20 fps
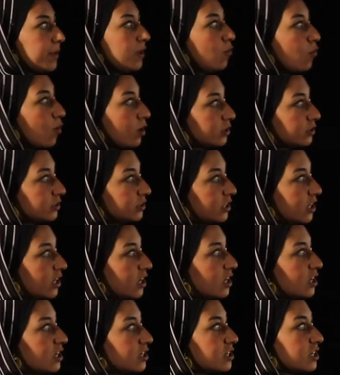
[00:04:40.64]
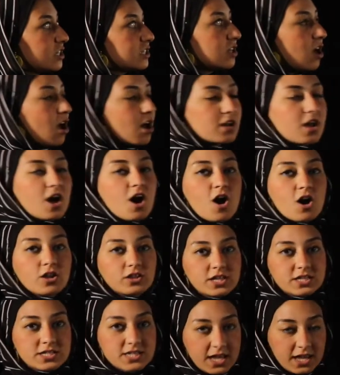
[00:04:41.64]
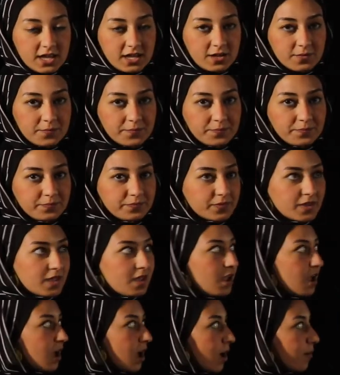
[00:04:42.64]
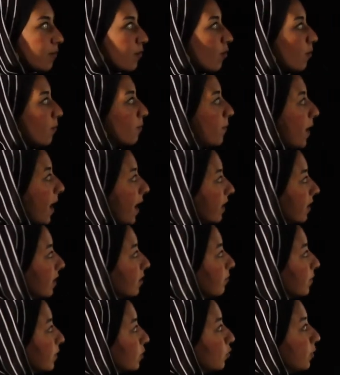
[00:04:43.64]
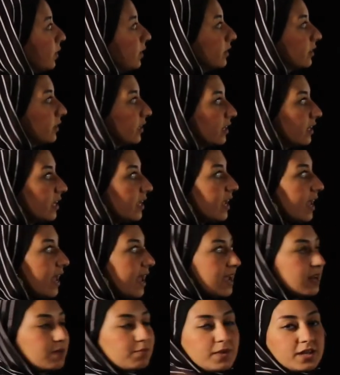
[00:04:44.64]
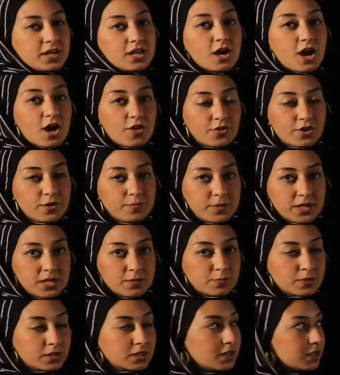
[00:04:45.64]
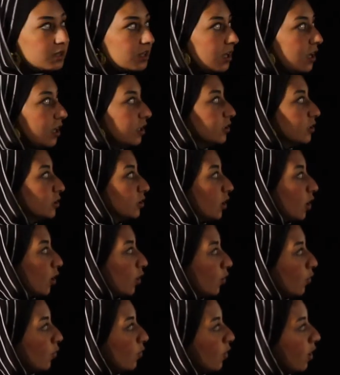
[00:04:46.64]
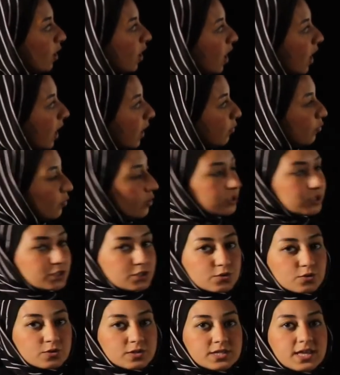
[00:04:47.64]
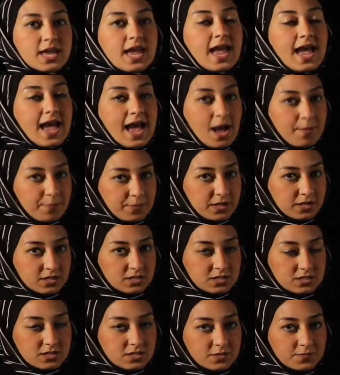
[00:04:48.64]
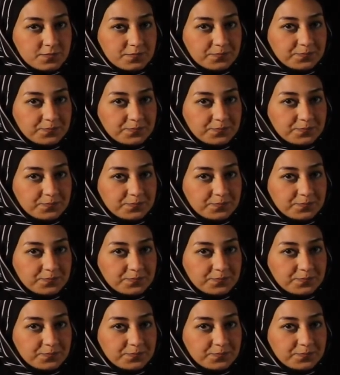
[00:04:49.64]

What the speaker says: one. She's on a holiday. I'm comparing between Lily and many other people, so I will choose happiest.